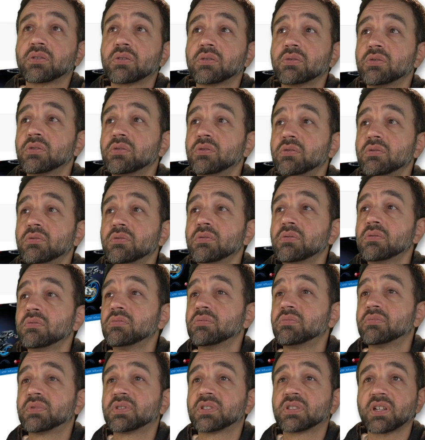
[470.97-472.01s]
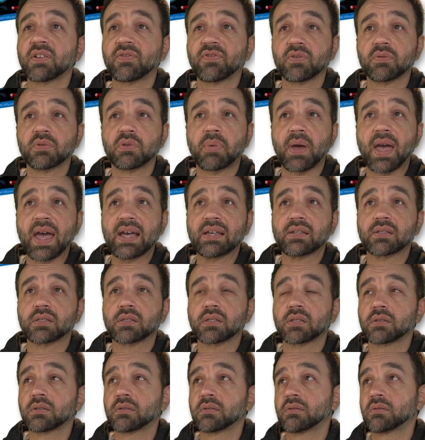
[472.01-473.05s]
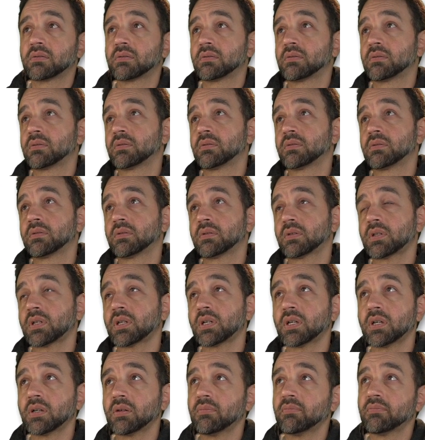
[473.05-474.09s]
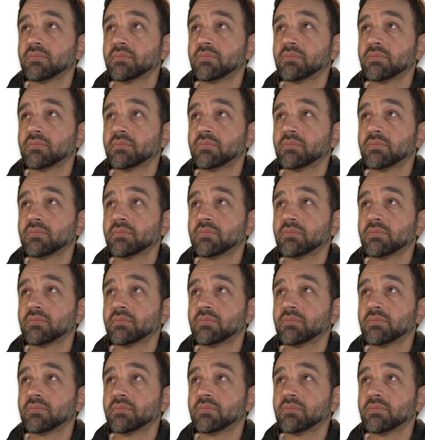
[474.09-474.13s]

to stuff from the past? Um,